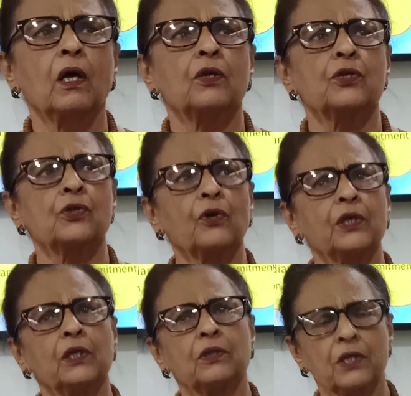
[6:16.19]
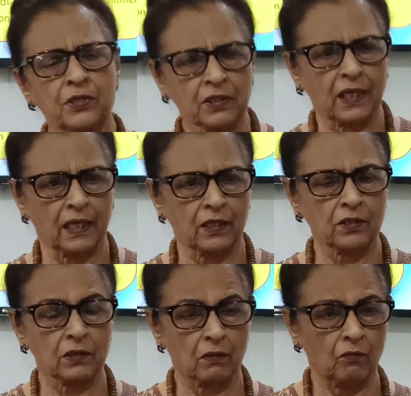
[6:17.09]
So in this
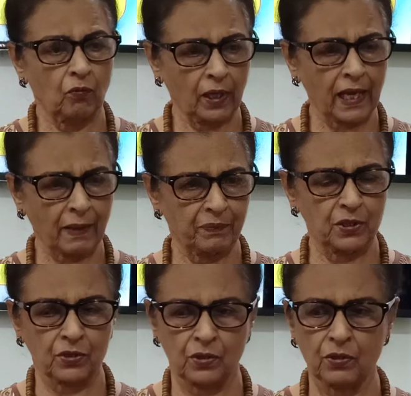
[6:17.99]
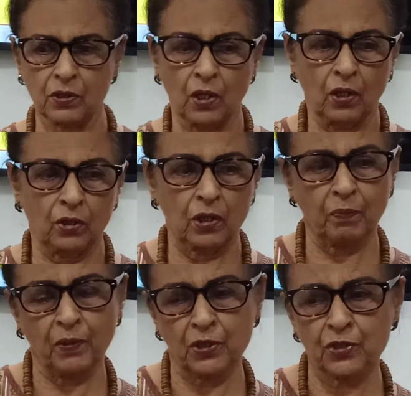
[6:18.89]
case what happens is the
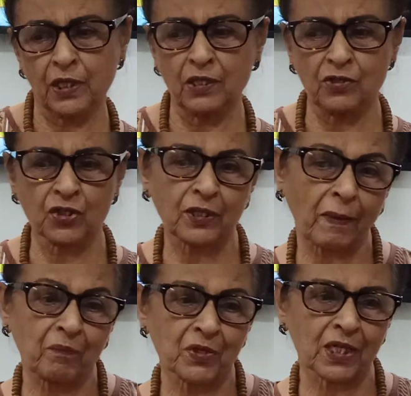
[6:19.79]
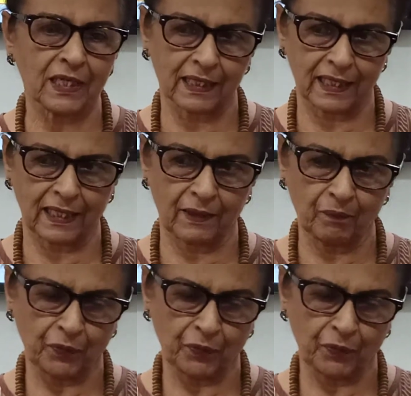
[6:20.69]
person is tempted again,